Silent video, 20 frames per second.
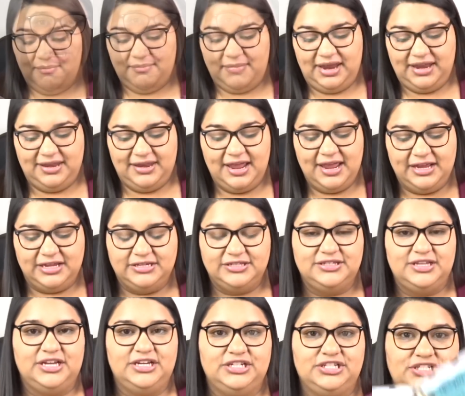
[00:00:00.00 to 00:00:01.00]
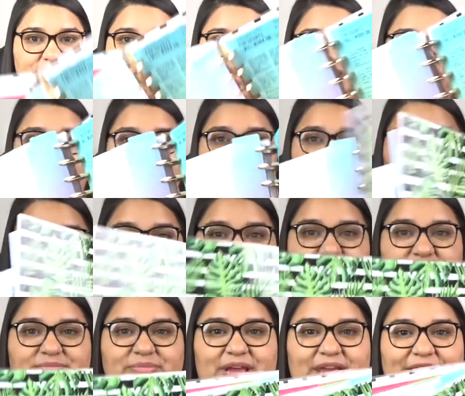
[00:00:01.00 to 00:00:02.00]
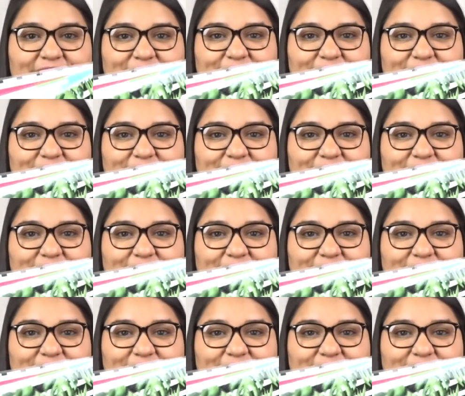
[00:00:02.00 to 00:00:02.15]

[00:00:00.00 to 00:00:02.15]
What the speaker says: My next section, which is my